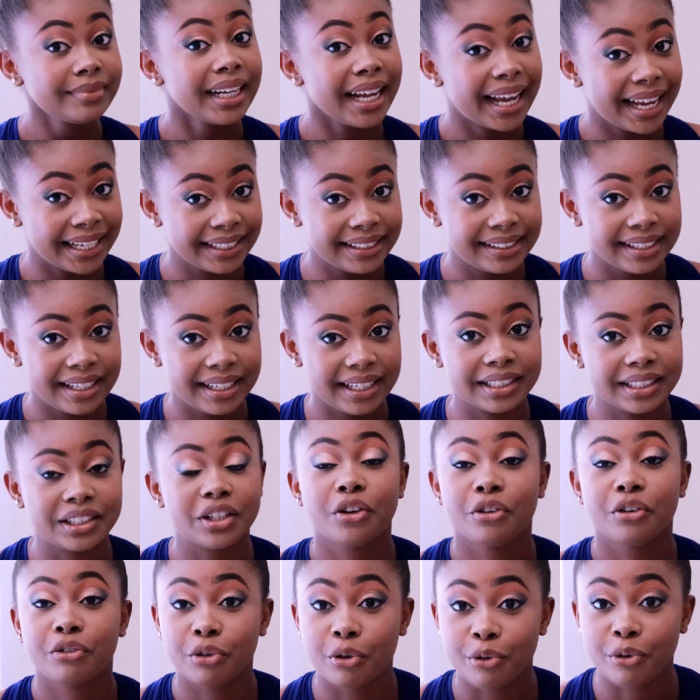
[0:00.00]
I said it,
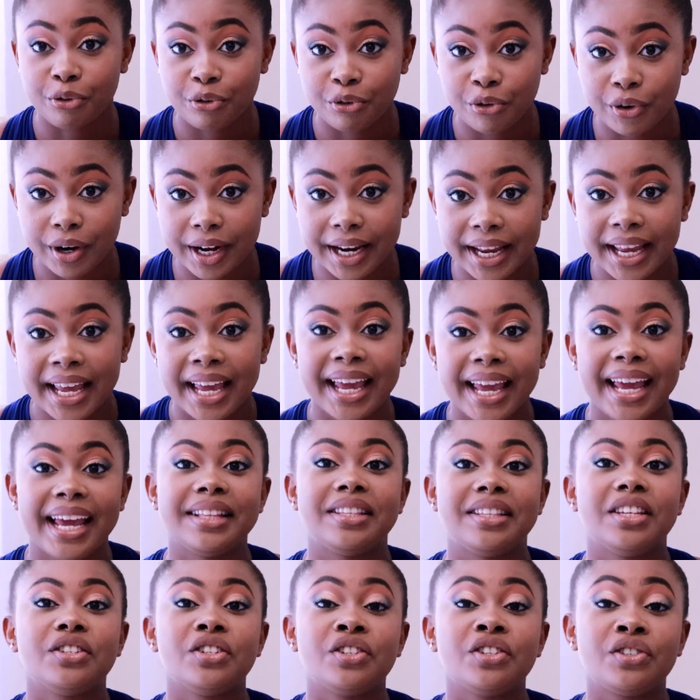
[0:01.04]
for free. It
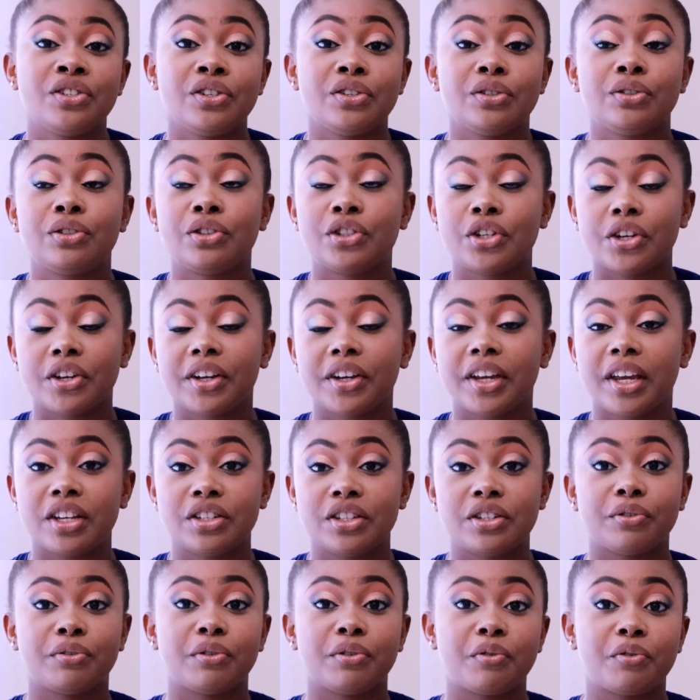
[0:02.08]
teaches you Turkish
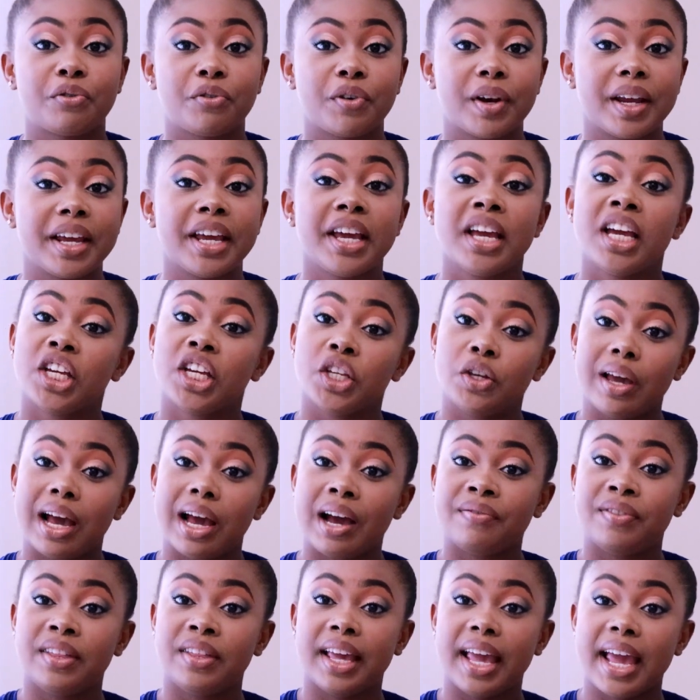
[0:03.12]
for free. You
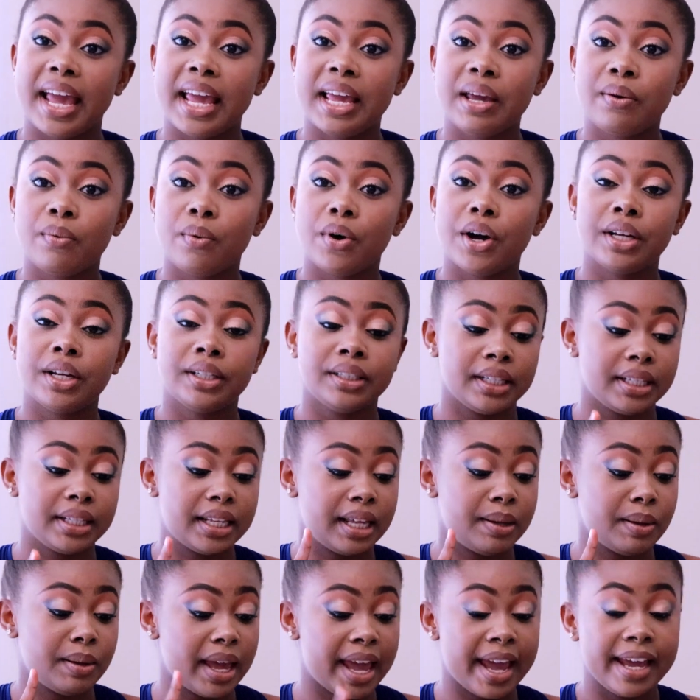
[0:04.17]
have the A1,
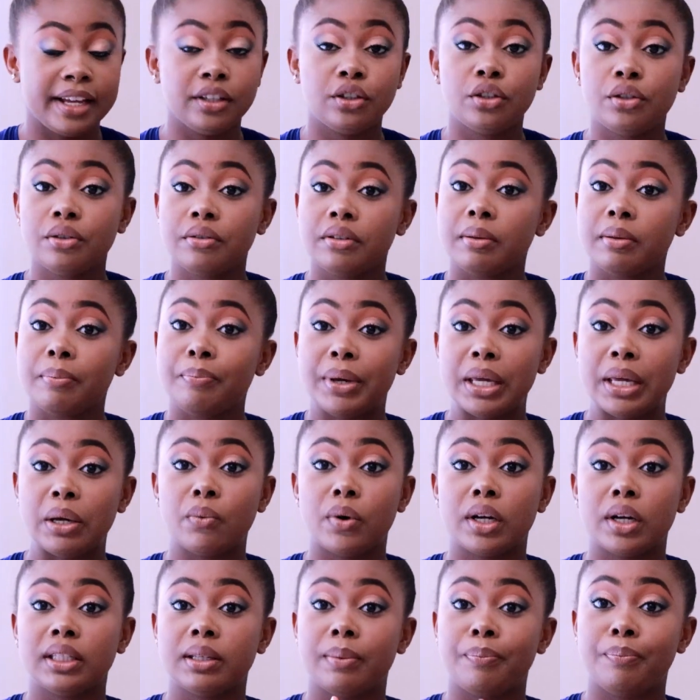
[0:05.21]
the A2, the
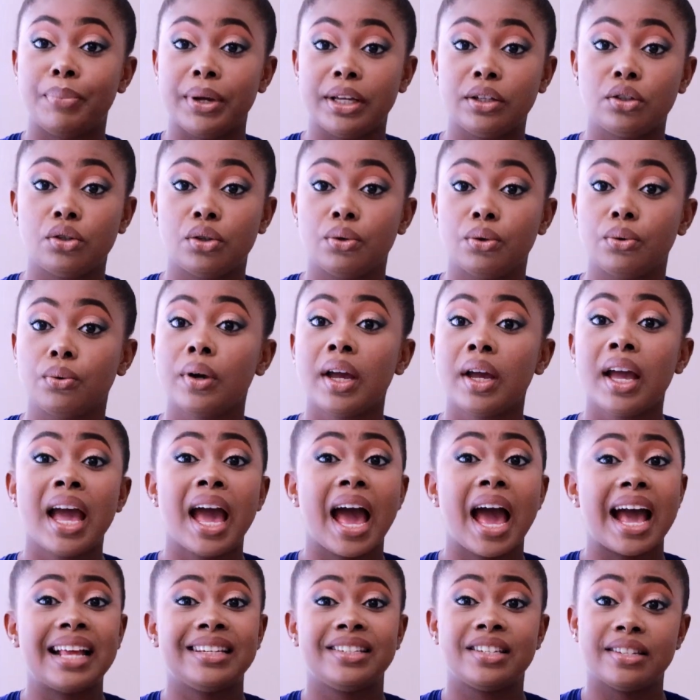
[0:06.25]
B1, the B2,
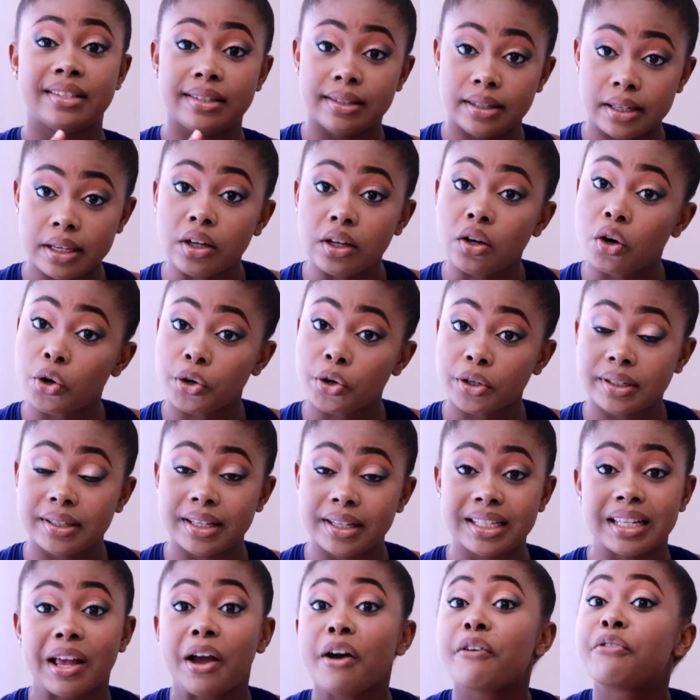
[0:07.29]
and the C
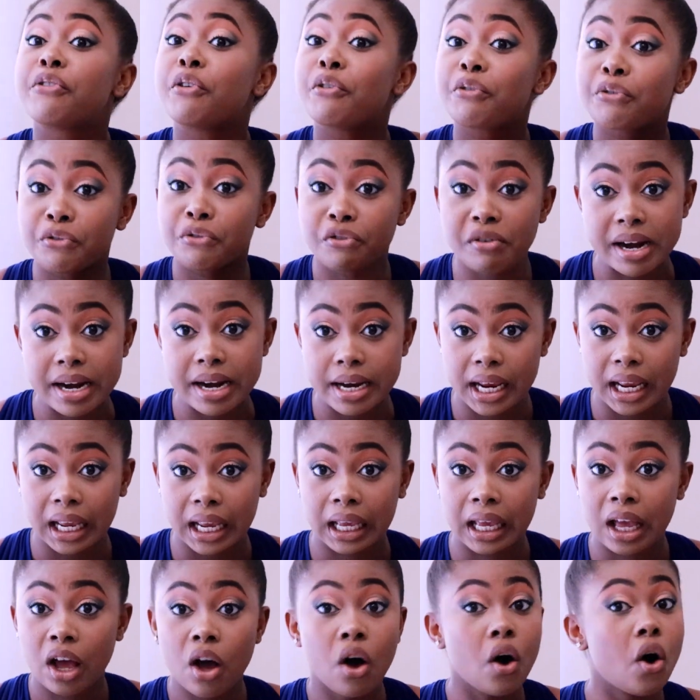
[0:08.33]
courses for free,
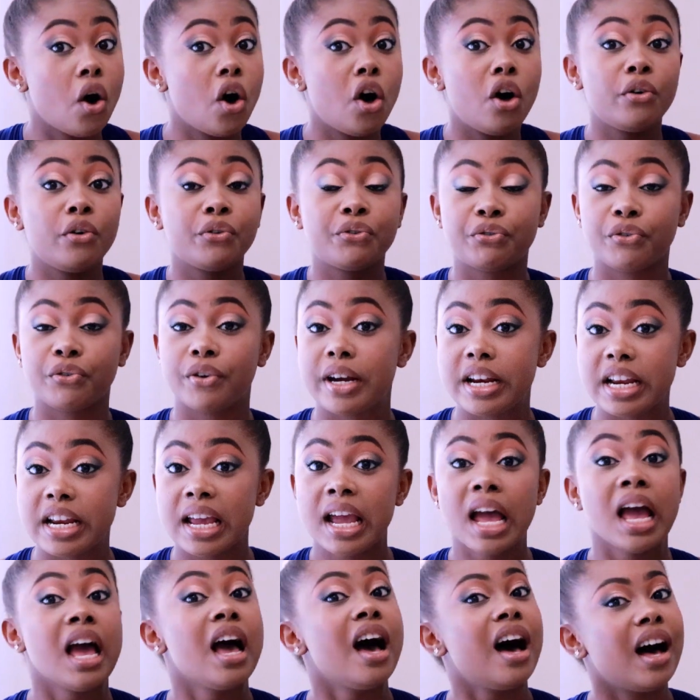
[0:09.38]
all free.
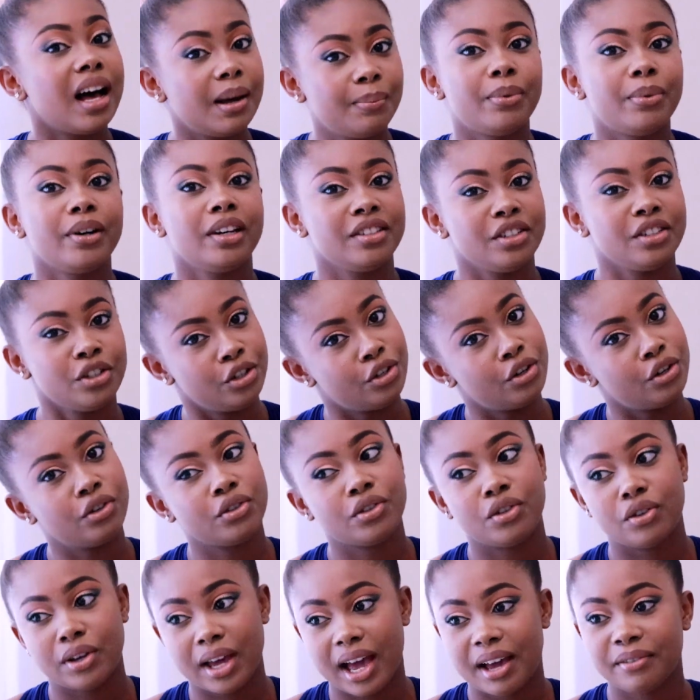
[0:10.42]
But you know,
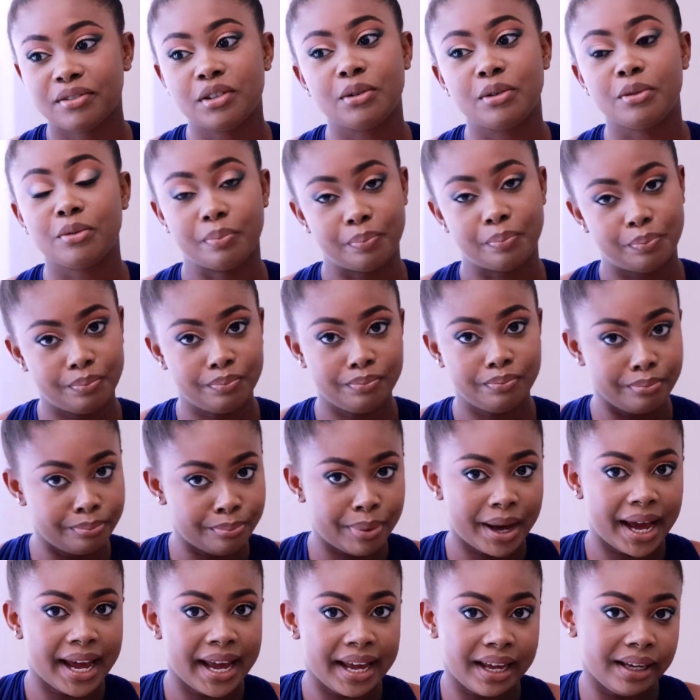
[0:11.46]
you have to
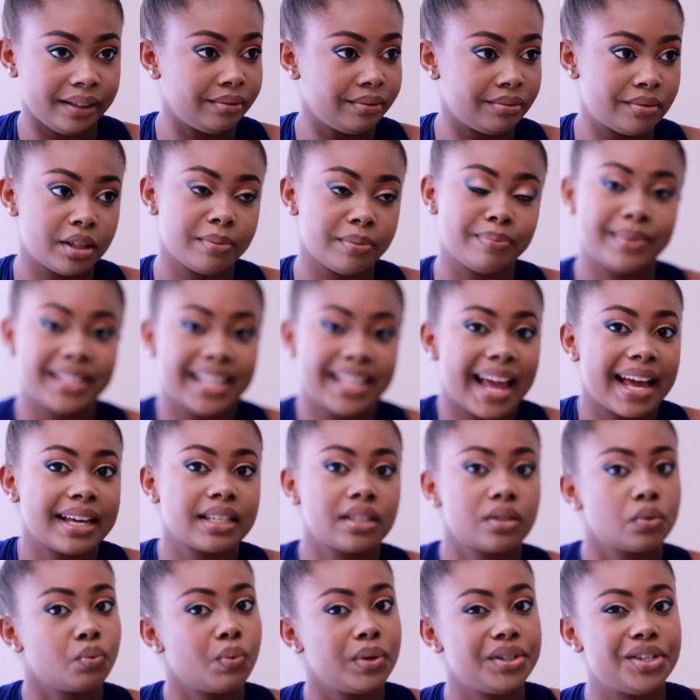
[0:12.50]
buy some
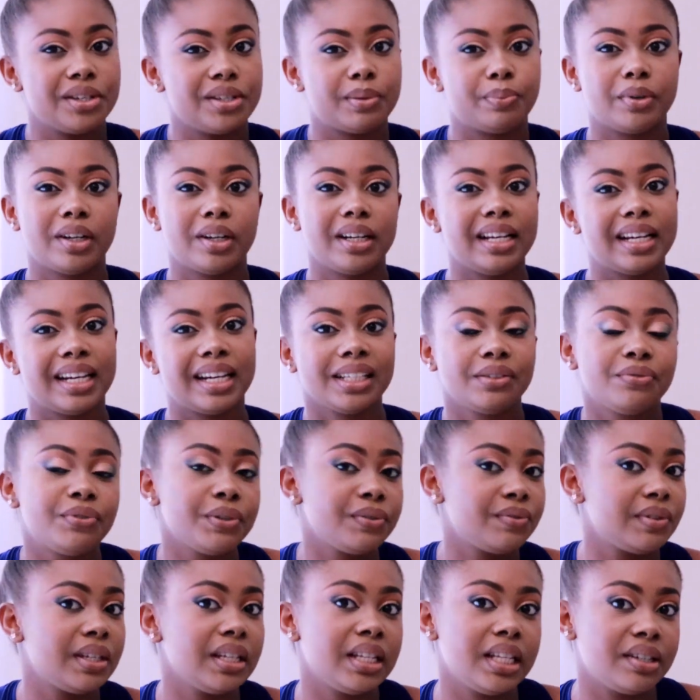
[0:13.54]
text, which is probably like
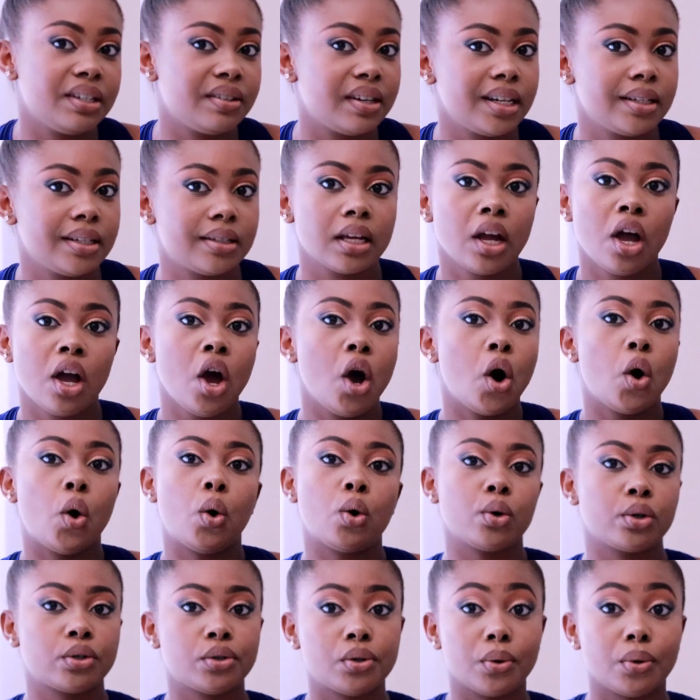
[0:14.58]
50 liras
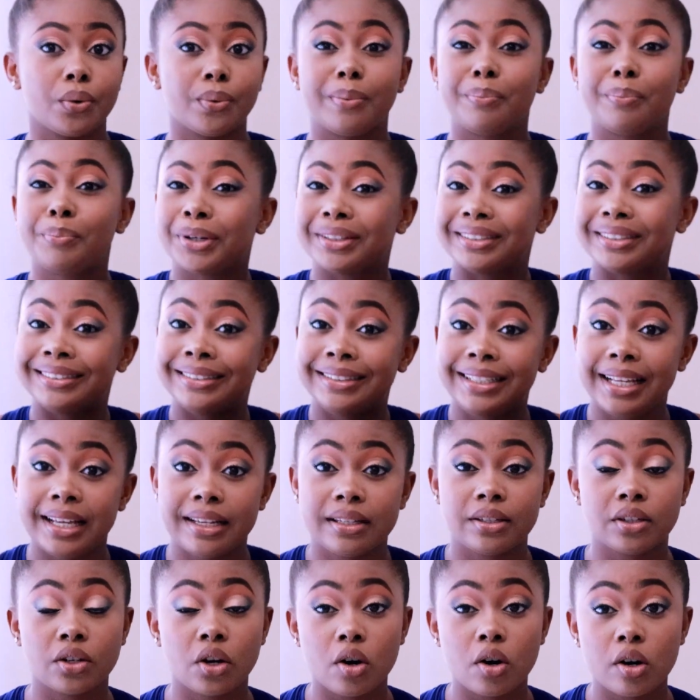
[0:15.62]
or so. But
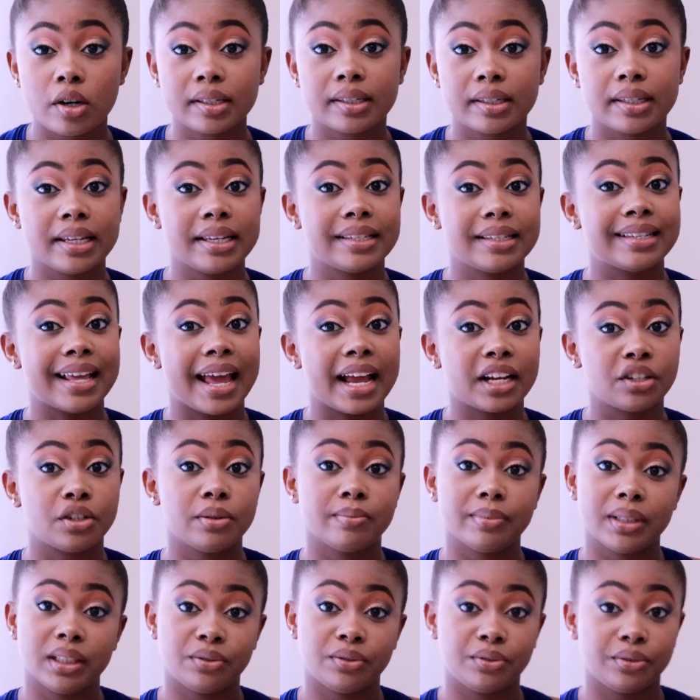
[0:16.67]
this course is
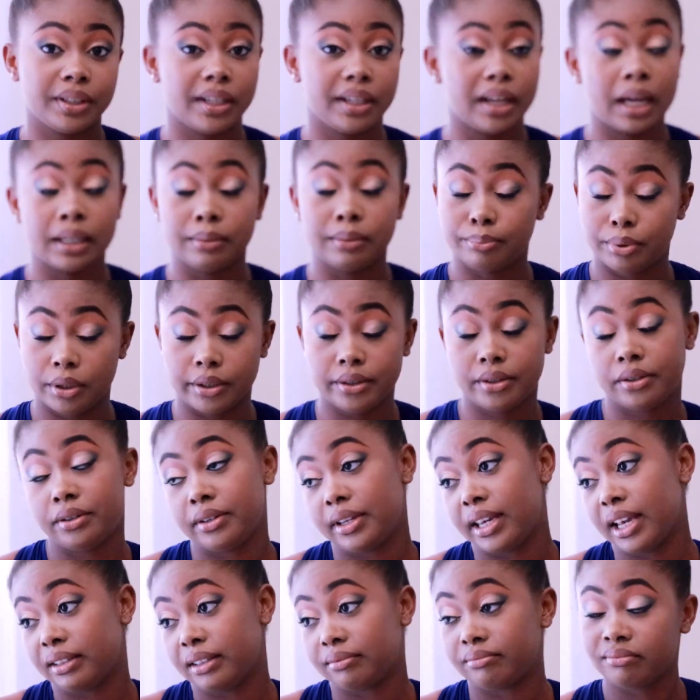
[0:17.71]
actually free, and plus you
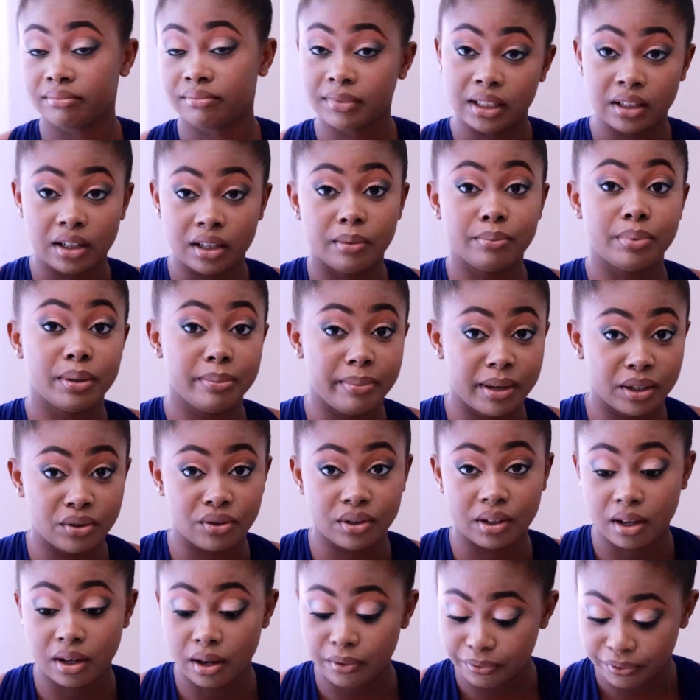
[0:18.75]
get complimentary
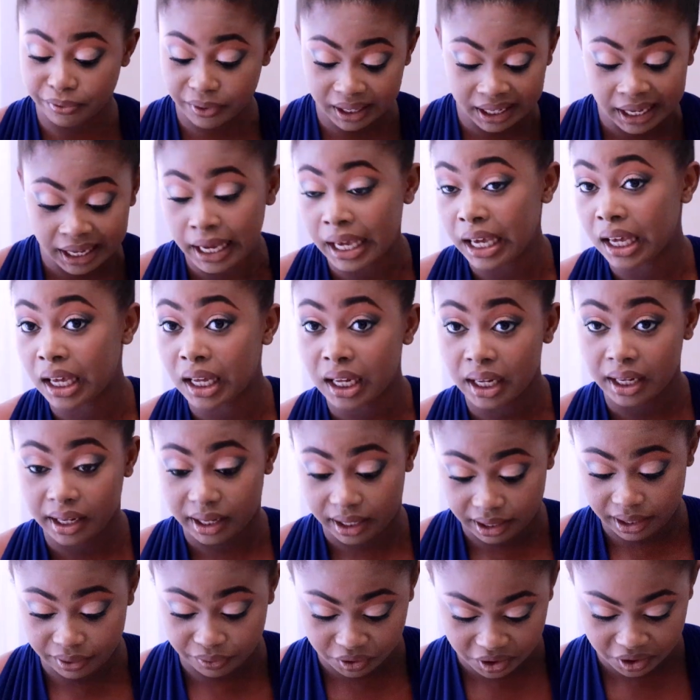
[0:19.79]
coffee
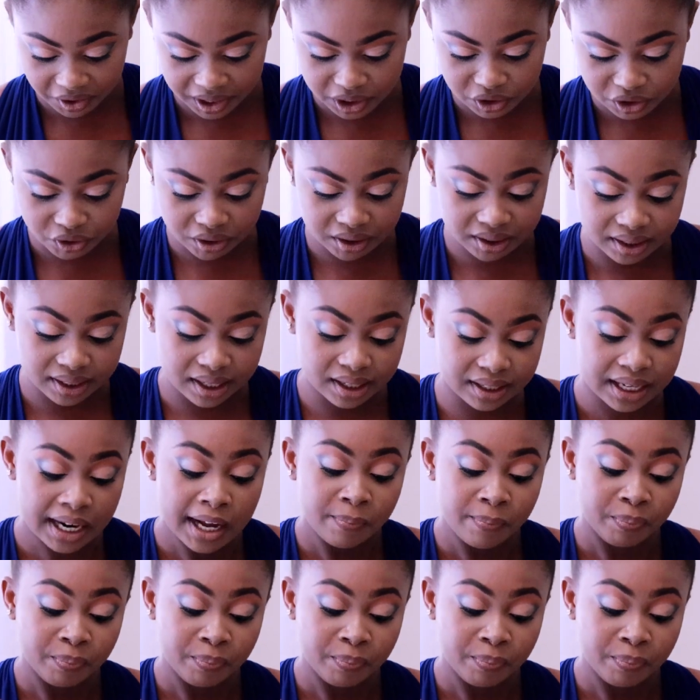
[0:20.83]
if you're interested.